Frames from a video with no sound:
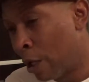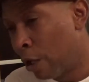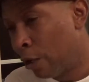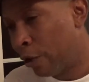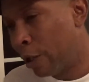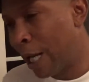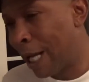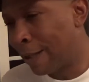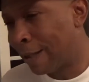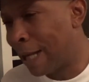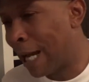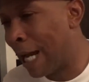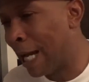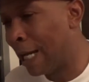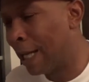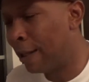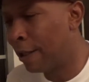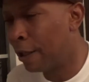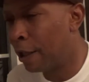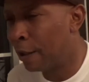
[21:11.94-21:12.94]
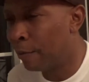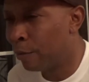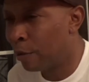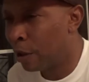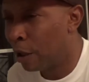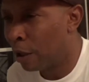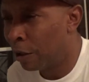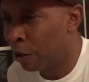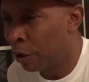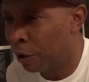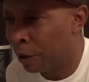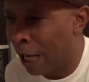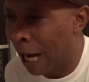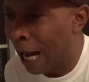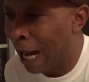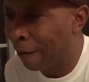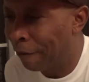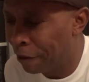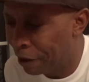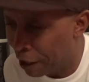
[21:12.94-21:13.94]
So that's how I ended up
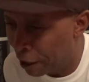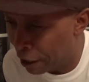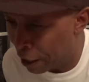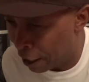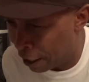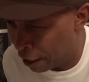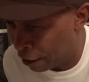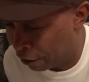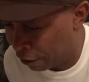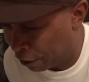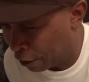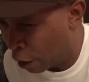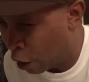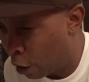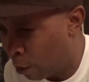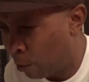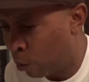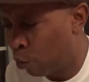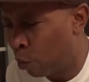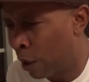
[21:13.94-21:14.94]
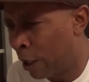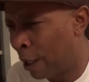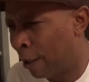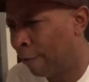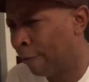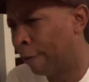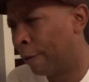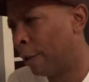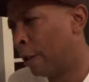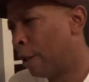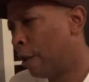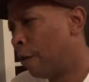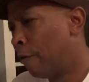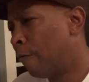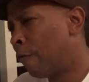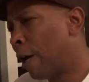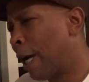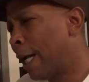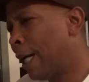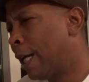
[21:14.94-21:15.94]
diving into Islam or whatever,
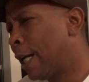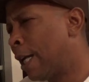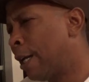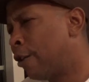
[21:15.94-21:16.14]
right?